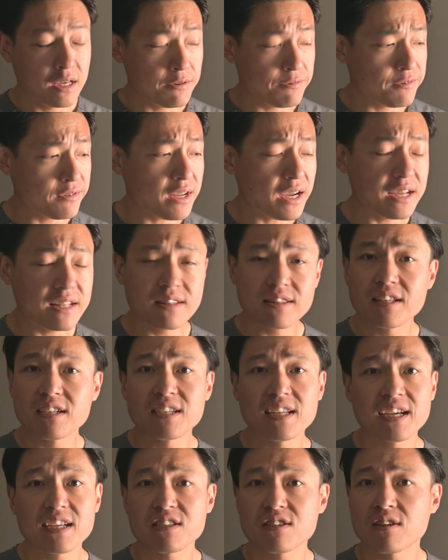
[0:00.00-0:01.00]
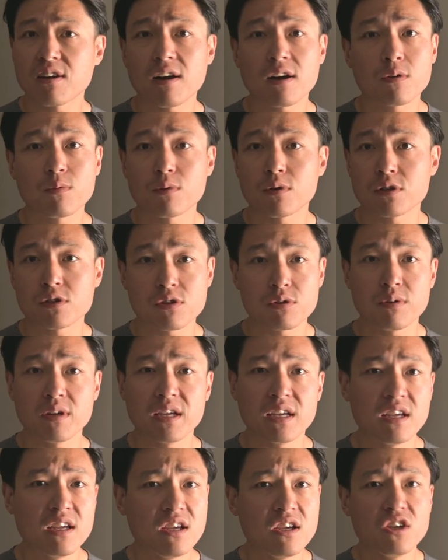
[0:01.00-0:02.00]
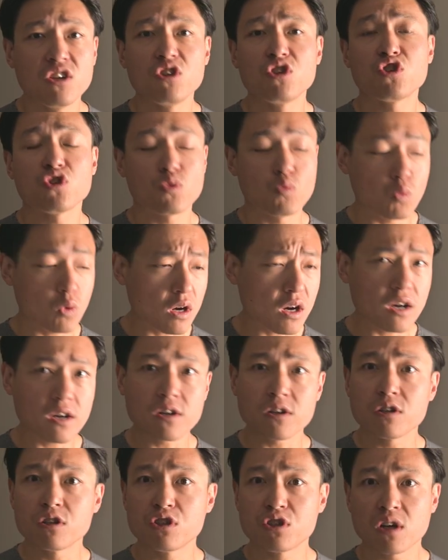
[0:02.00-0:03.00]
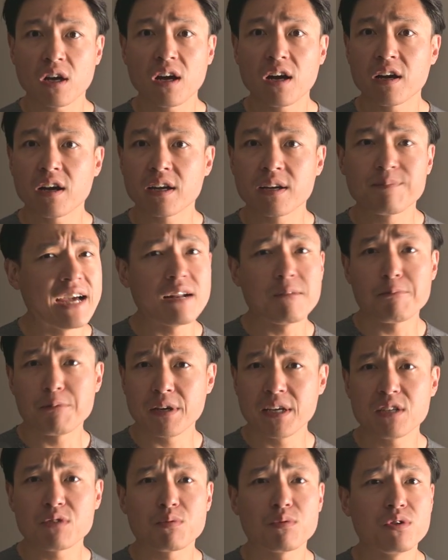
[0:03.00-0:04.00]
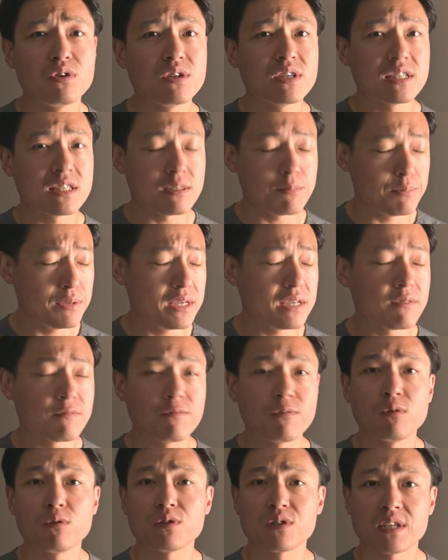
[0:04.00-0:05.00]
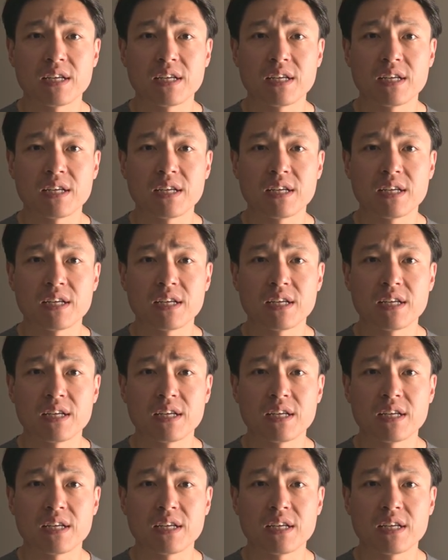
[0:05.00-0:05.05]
If not, the test talk works great. You should walk or jog at a pace where you can speak in full